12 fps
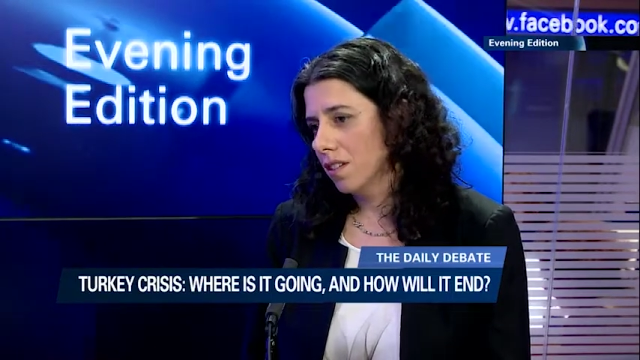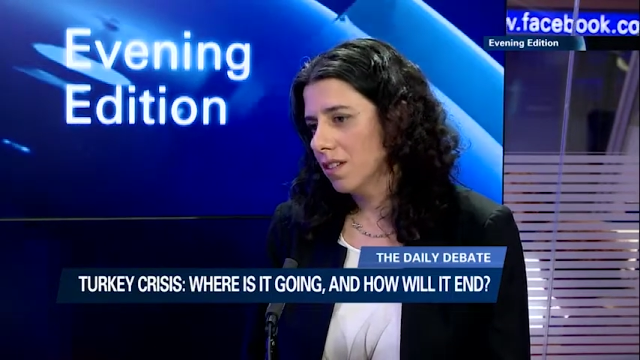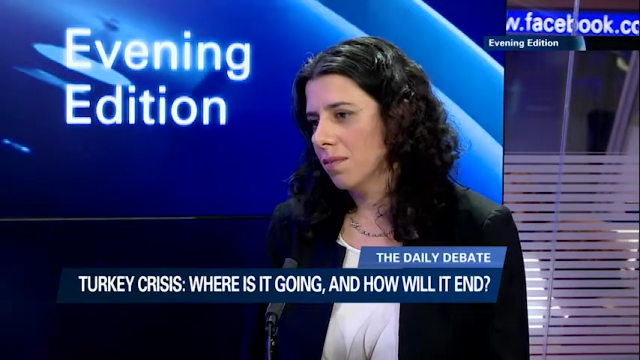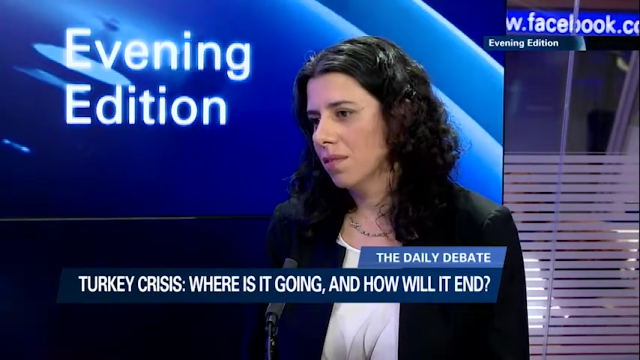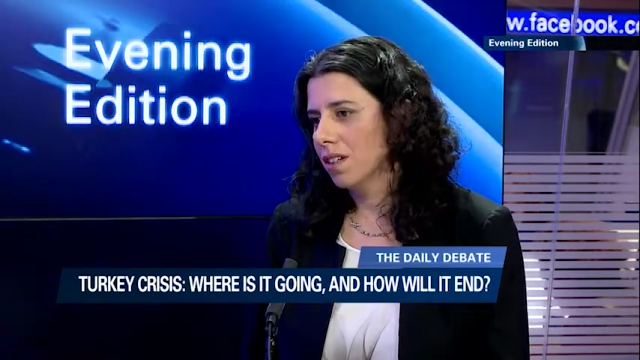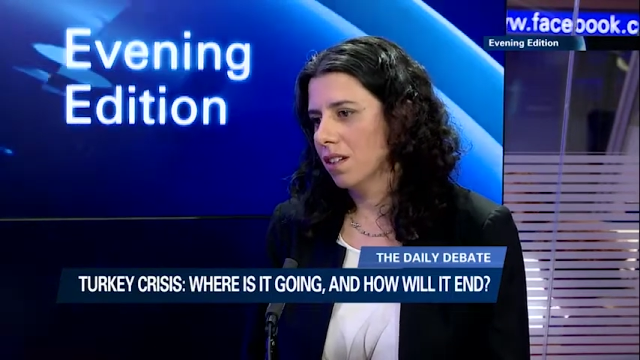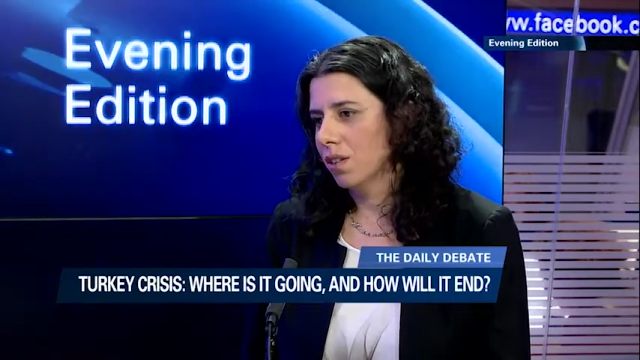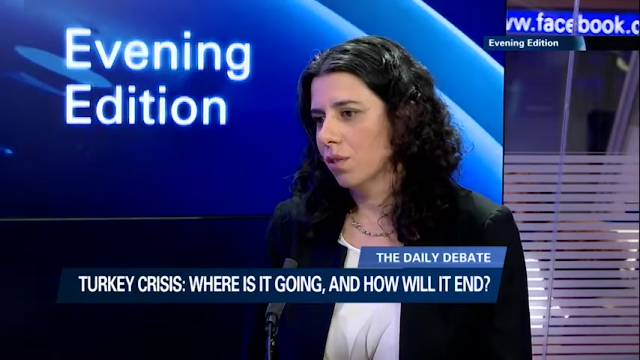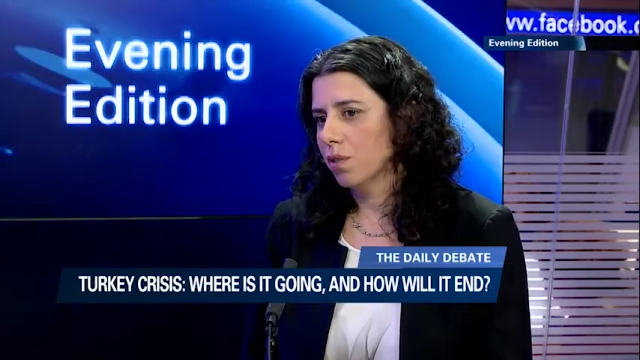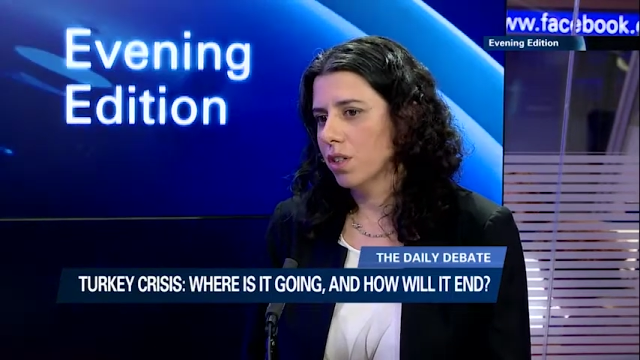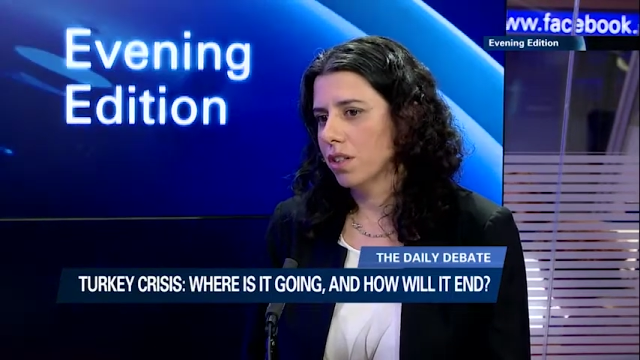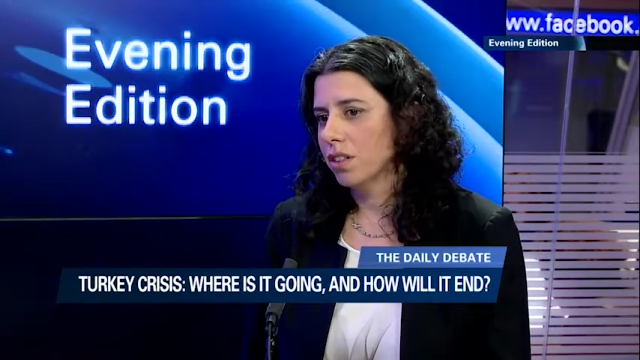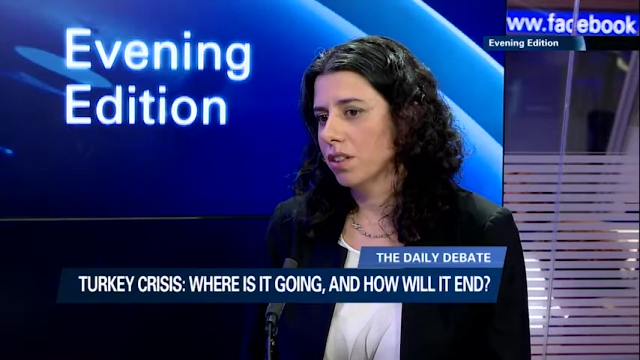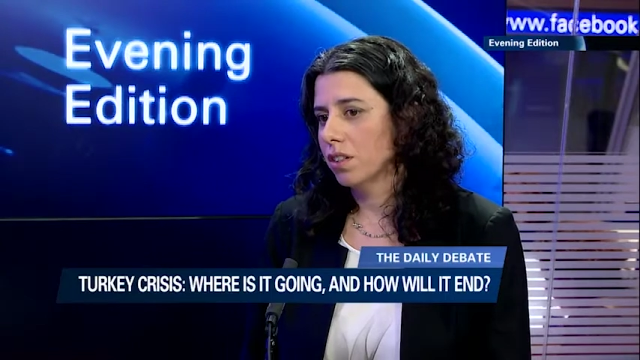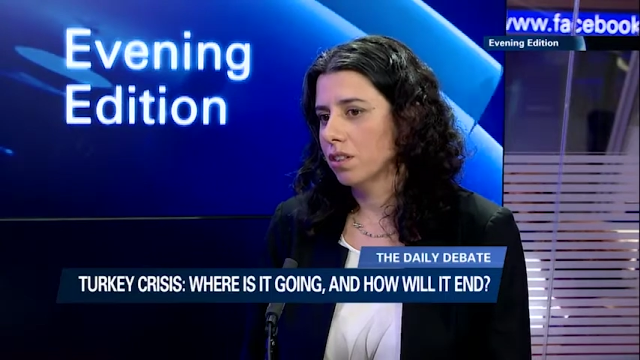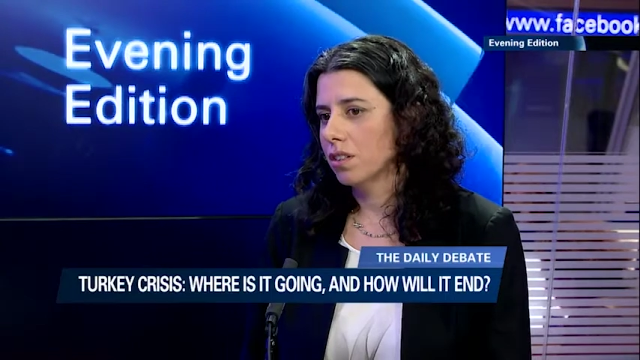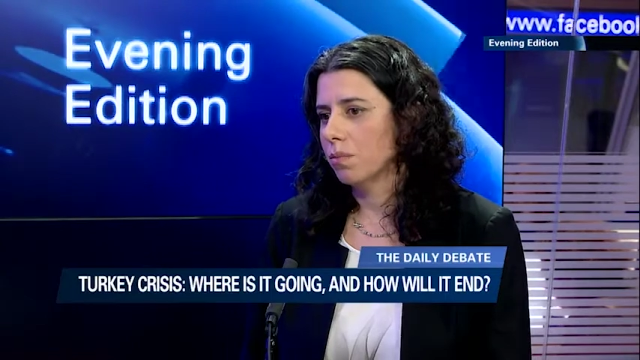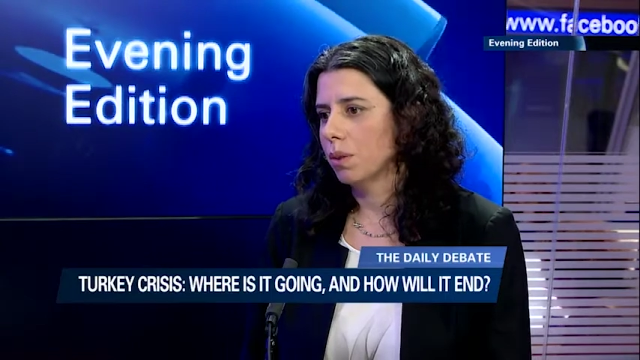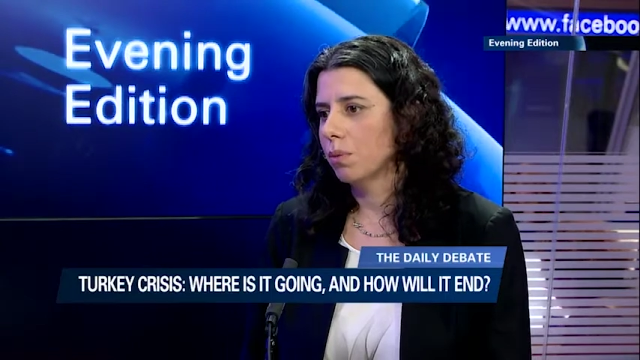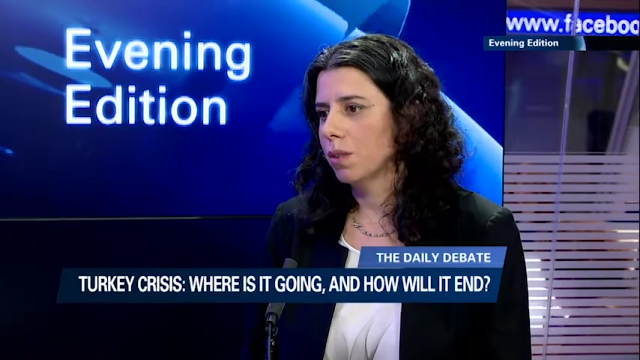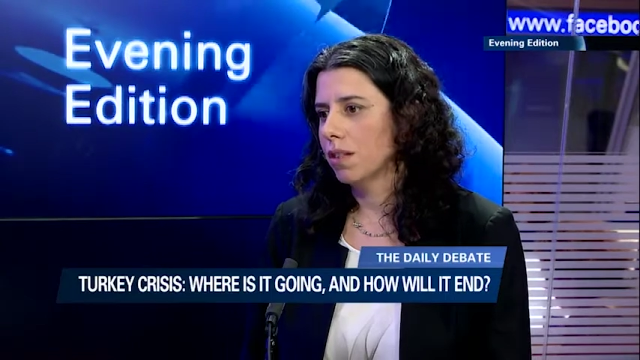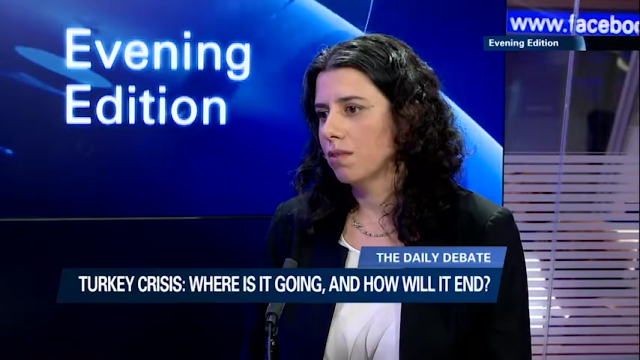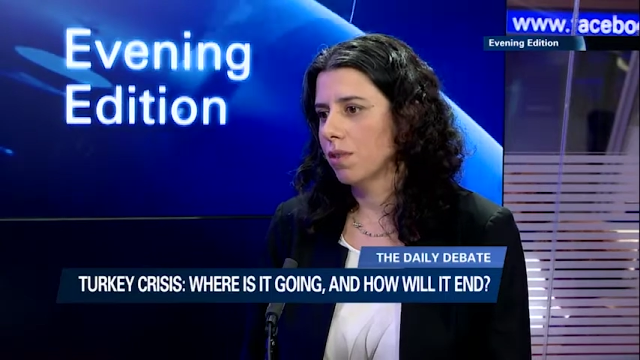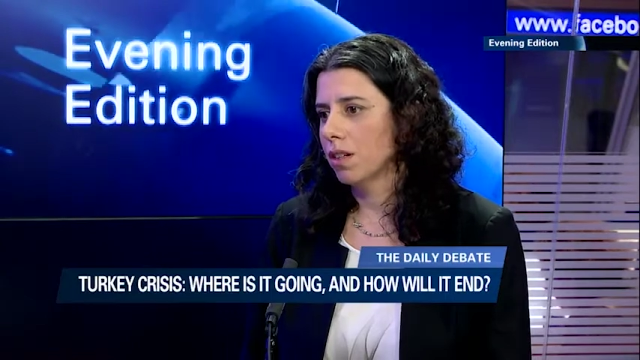it seemed that negotiations
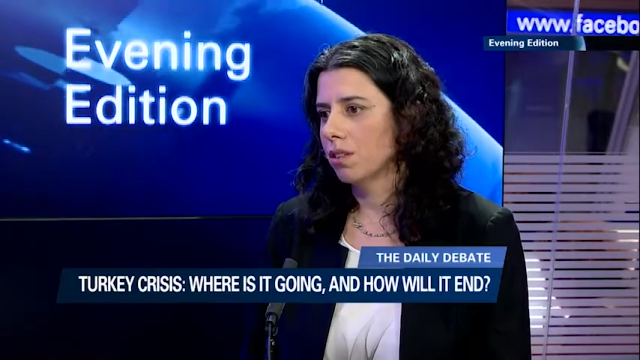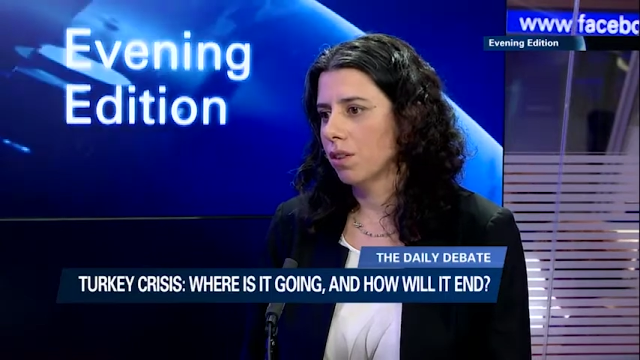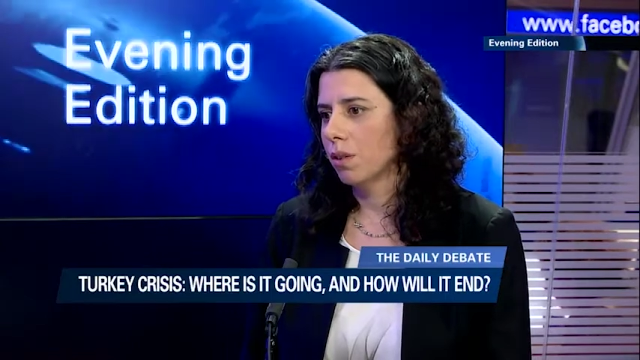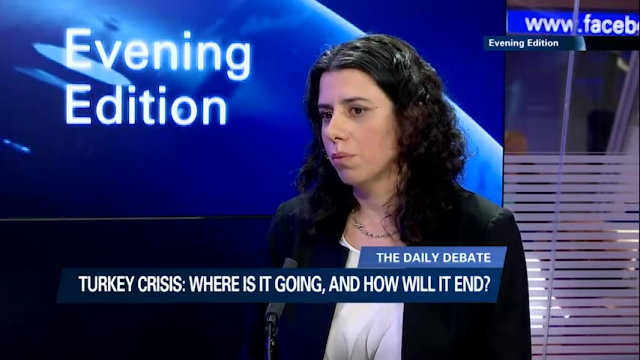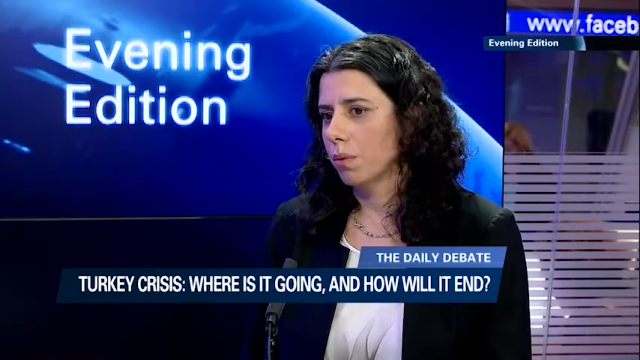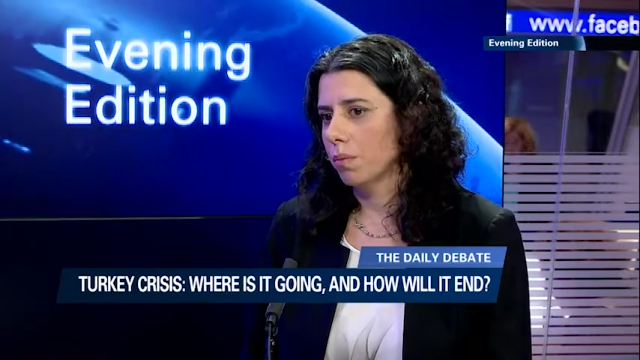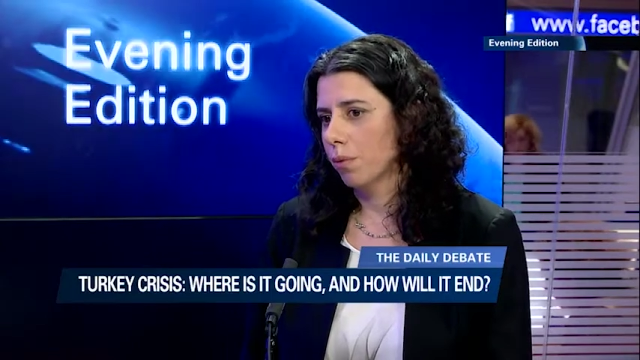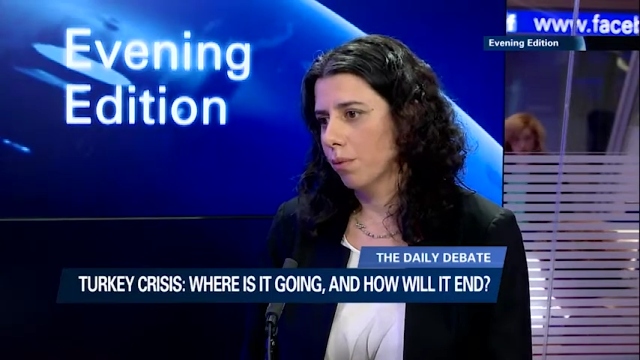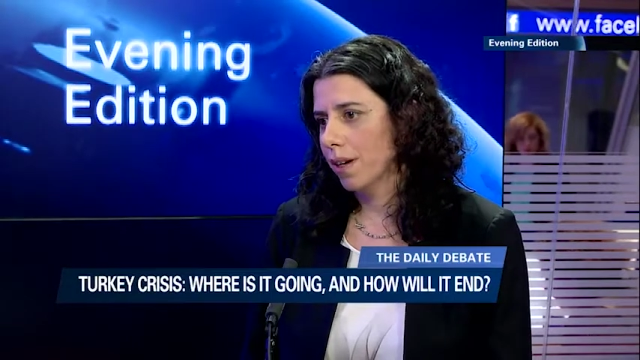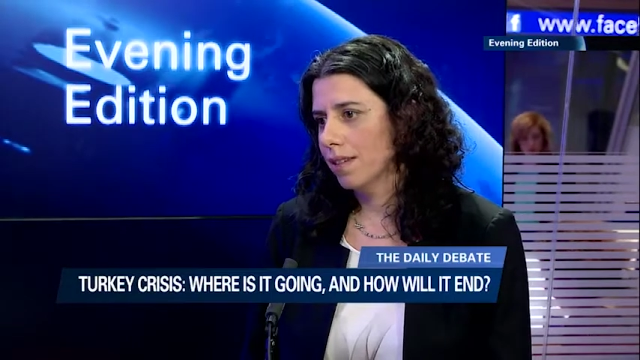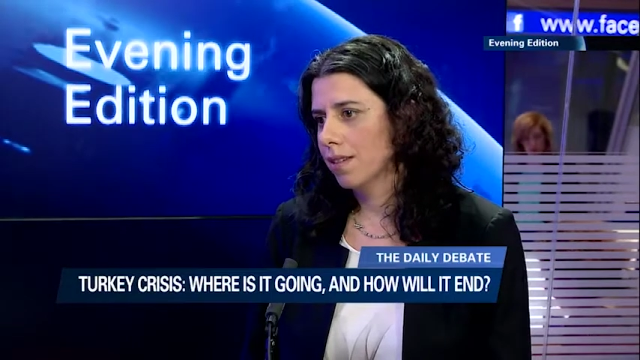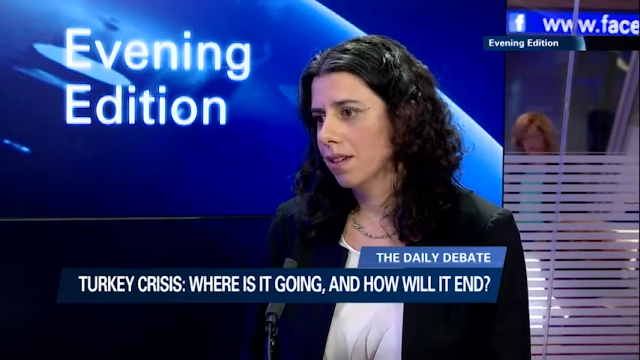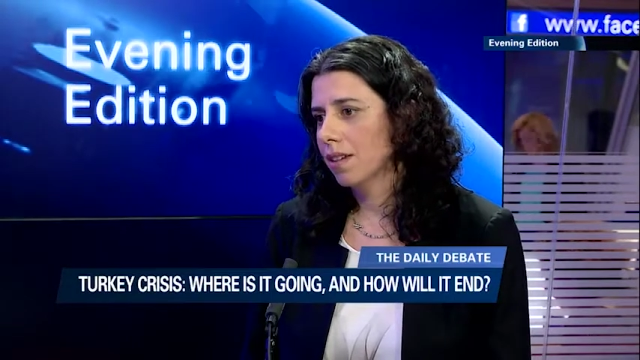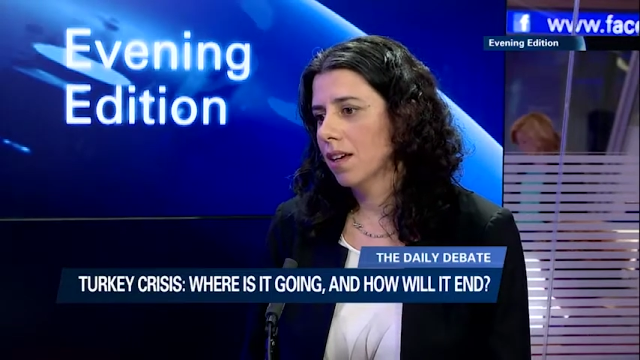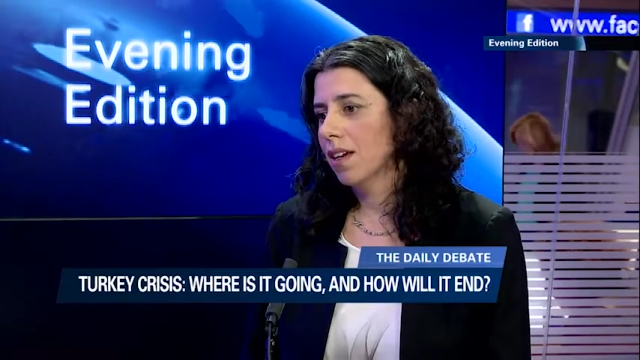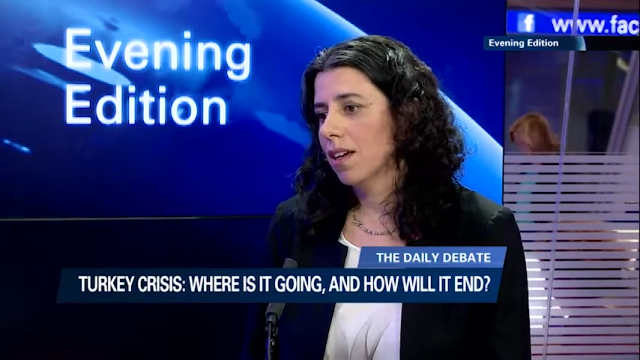between Israel and Turkey were progressing,